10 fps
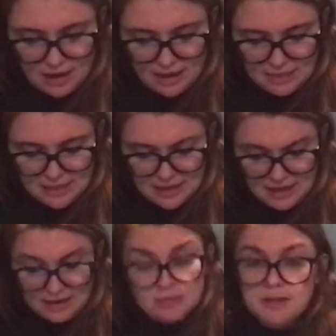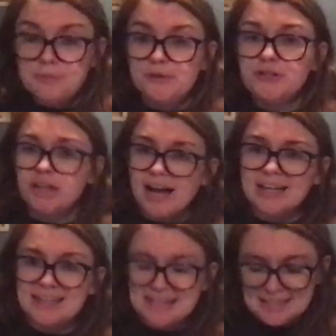Then the most
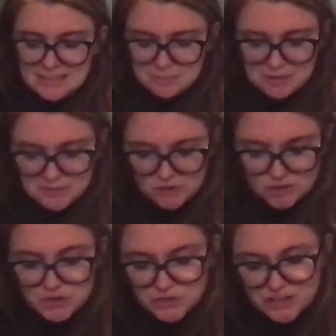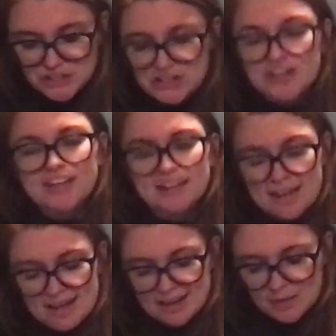shocking thing to me was this Trina Turk
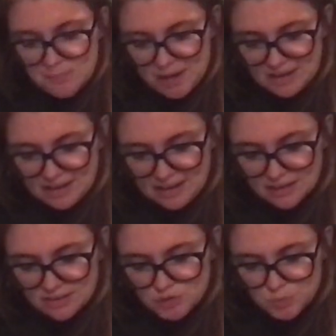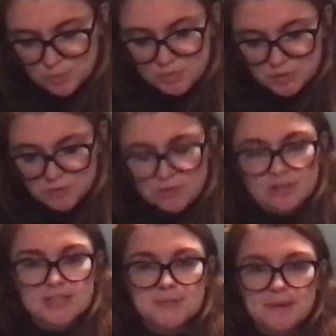Cabana swimsuit,
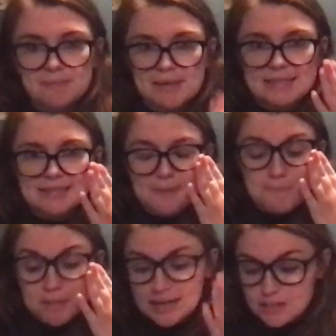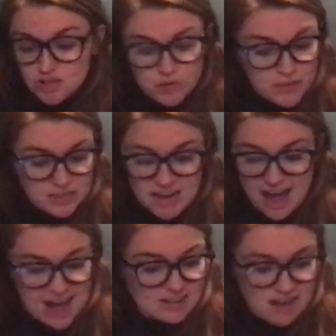this one piece. It is new with
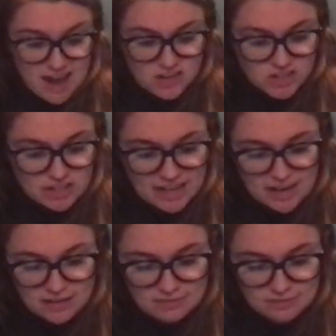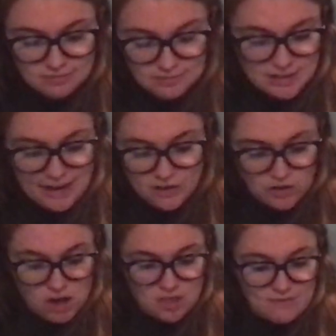tags, hygiene
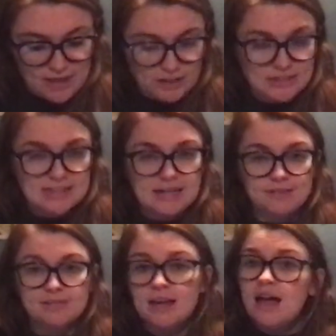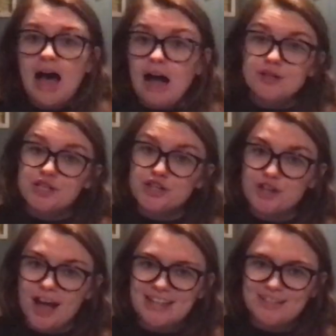liner, all of that good stuff. I was just
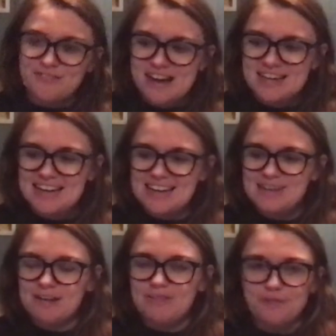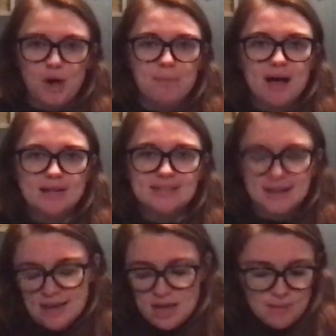shocked to find it in a fall box,
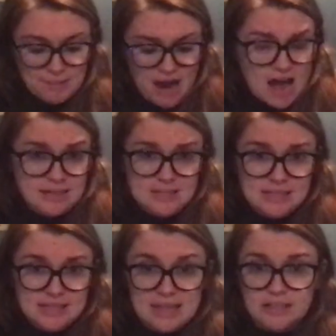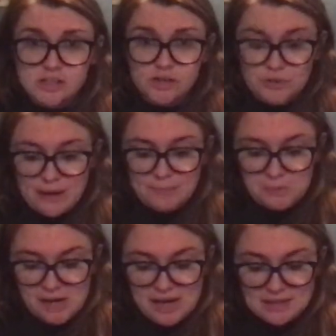but honestly, that's a great
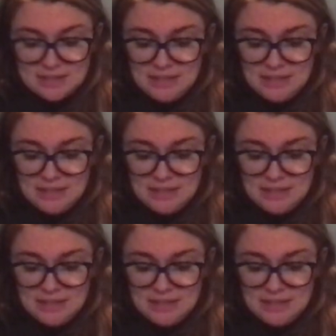brand.